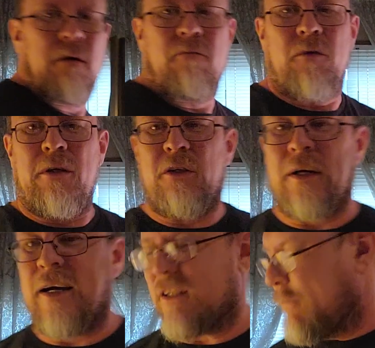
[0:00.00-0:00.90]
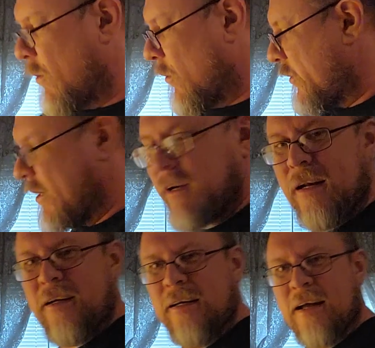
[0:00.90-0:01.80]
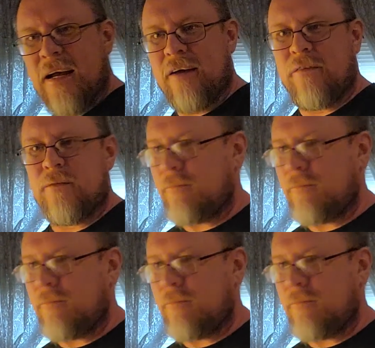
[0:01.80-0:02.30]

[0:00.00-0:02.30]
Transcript: for this size of bowl, you're not going to need to have